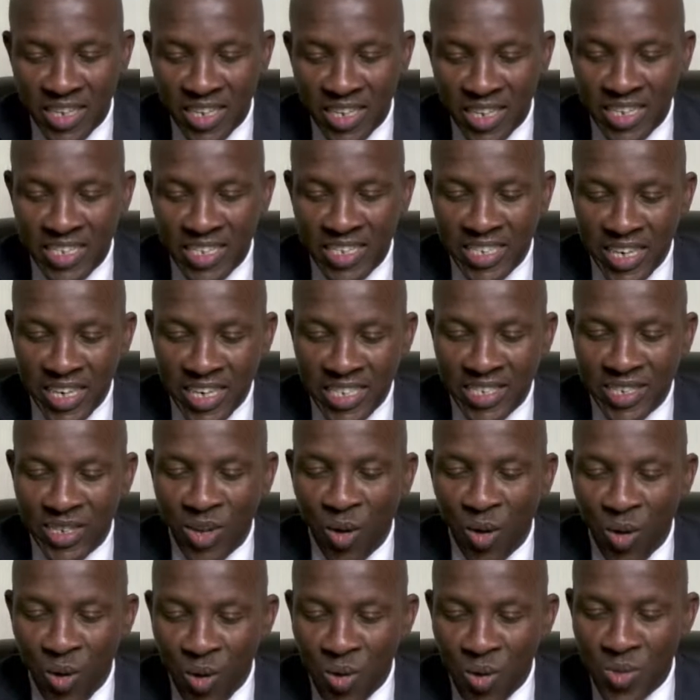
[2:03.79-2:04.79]
It is
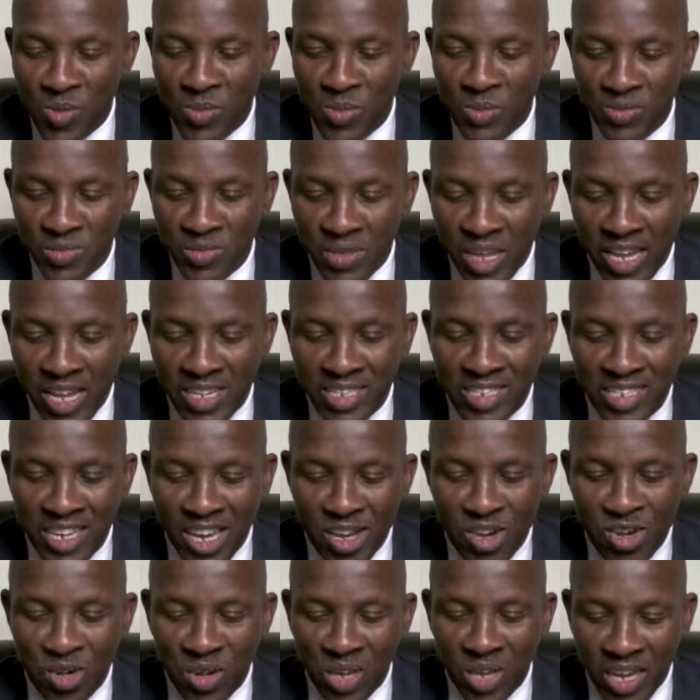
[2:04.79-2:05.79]
the home that
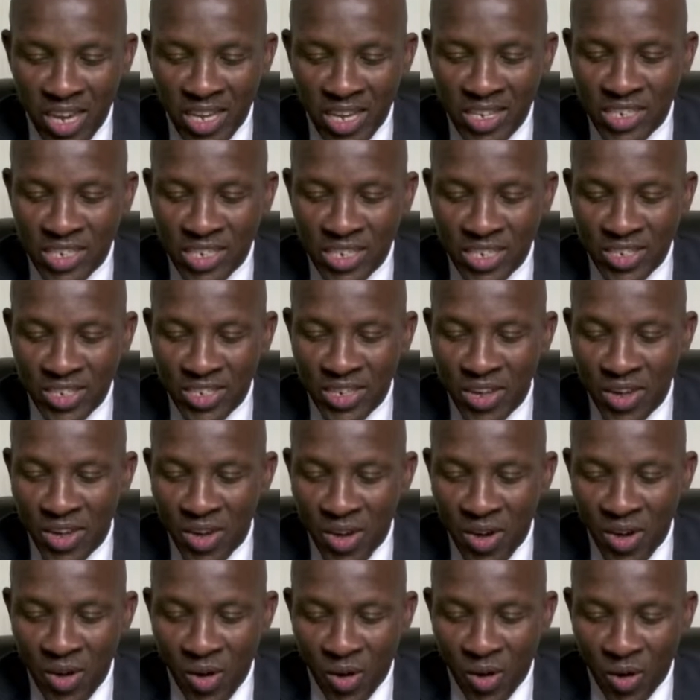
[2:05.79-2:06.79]
education
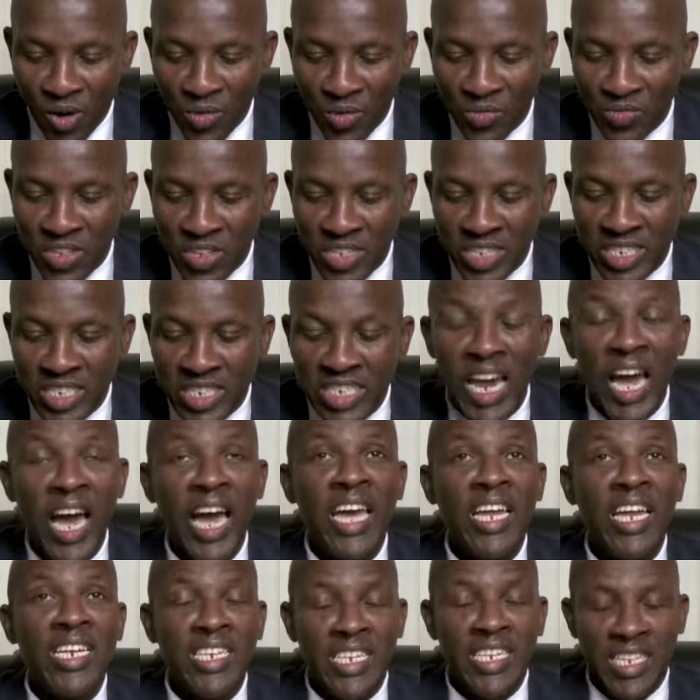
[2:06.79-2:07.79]
of the
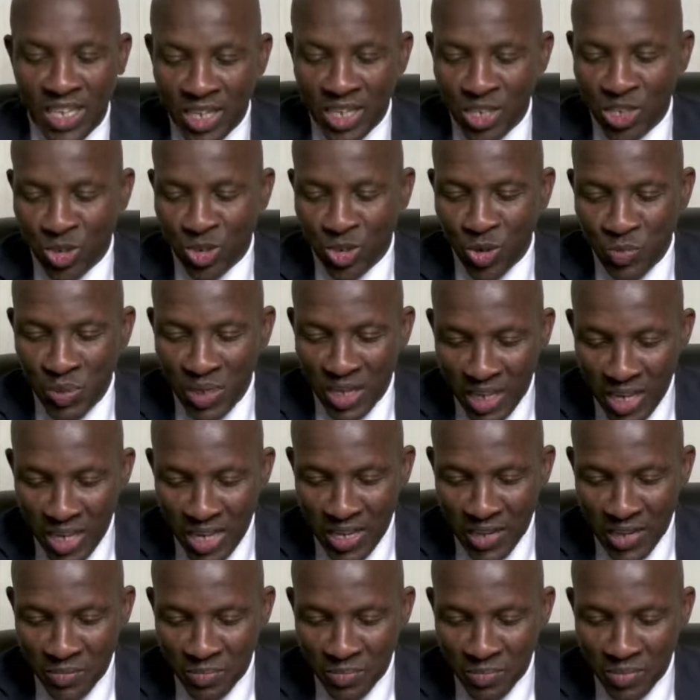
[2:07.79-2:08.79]
child is to
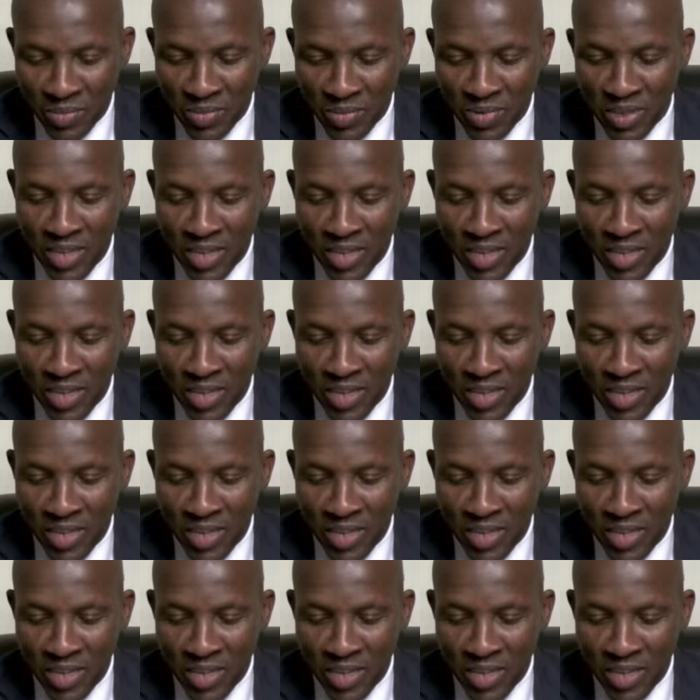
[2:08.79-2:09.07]
begin.